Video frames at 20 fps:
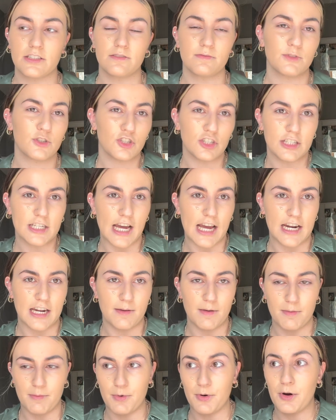Just a tiny
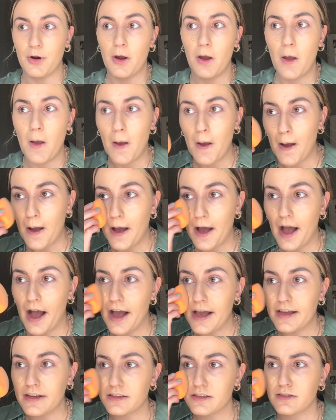bit more.
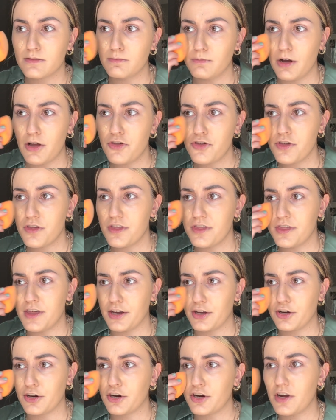It's much
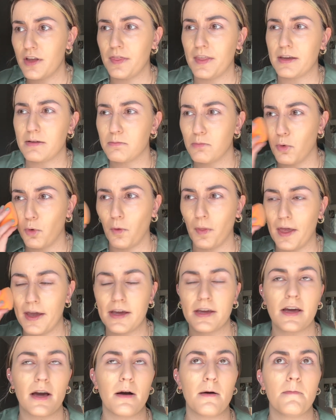thicker and like more
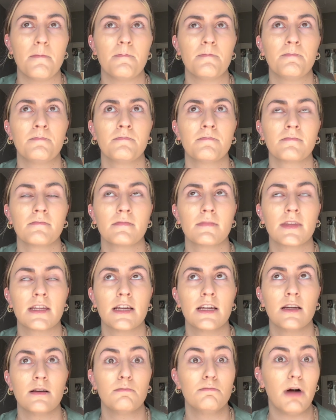like
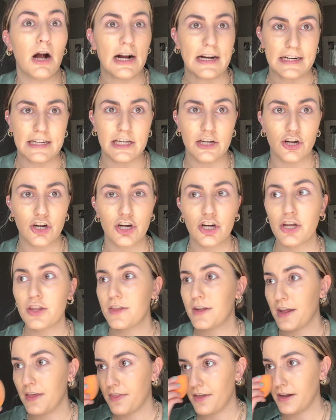puttier
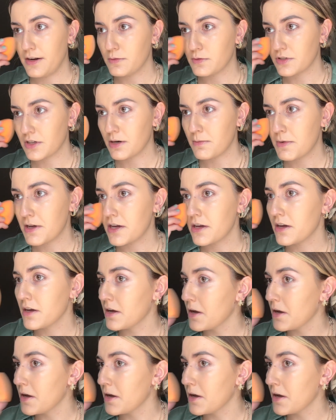than I thought it was gonna be.